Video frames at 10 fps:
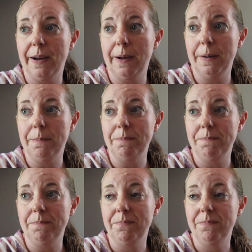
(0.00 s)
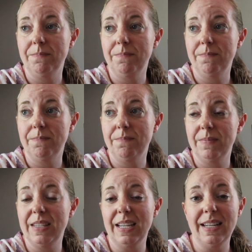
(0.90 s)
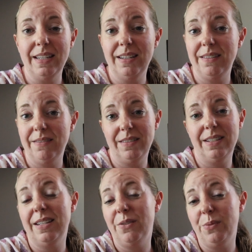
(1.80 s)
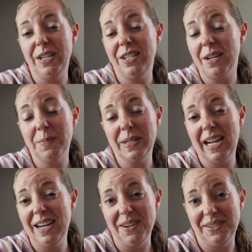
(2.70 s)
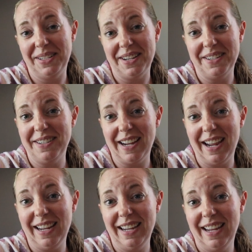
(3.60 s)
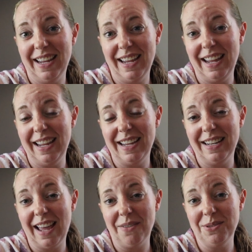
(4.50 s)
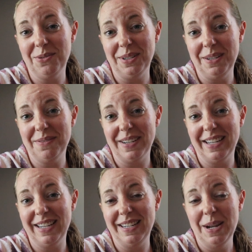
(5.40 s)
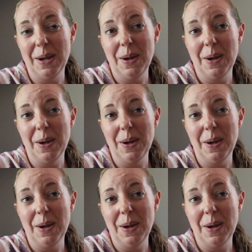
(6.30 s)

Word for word: um, then we dug potatoes the other day. And that was really fun.